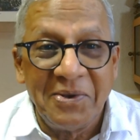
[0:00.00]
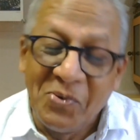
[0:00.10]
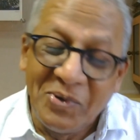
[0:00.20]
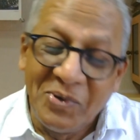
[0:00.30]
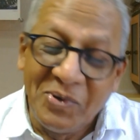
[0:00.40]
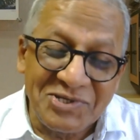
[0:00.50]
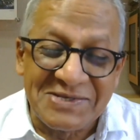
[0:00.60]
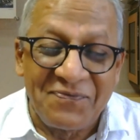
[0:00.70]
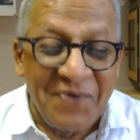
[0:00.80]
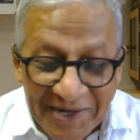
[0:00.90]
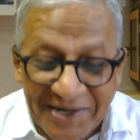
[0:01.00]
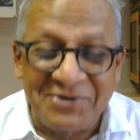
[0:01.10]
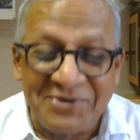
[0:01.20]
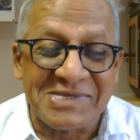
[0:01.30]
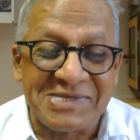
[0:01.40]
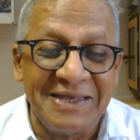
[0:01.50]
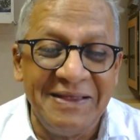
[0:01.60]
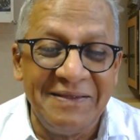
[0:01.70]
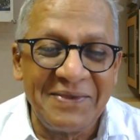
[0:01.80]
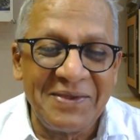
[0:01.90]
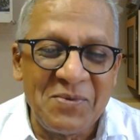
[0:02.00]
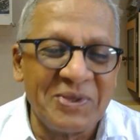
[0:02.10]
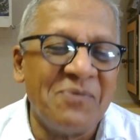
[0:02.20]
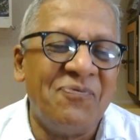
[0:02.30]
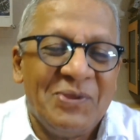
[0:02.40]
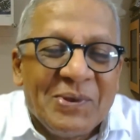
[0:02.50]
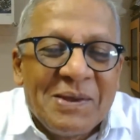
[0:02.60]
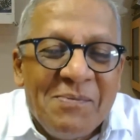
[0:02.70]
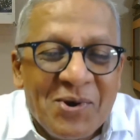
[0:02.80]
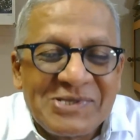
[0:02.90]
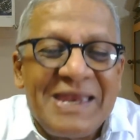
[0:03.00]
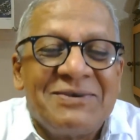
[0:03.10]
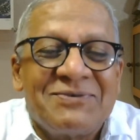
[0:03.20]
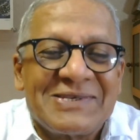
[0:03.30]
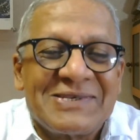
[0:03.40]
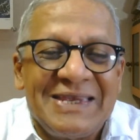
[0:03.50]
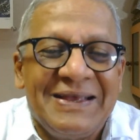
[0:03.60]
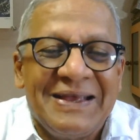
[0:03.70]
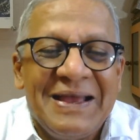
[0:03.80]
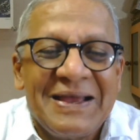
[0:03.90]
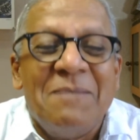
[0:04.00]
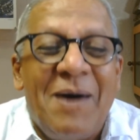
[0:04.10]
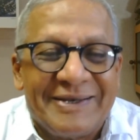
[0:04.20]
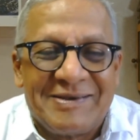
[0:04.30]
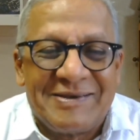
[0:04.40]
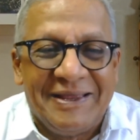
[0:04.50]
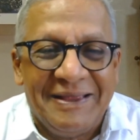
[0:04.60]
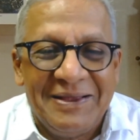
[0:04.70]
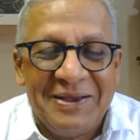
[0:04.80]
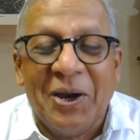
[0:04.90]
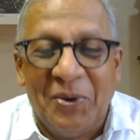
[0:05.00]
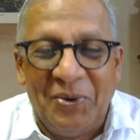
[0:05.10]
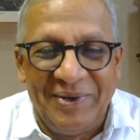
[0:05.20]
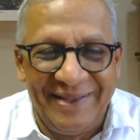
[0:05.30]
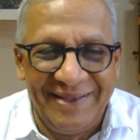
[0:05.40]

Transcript: which is very interesting with the most interesting commodity, gold.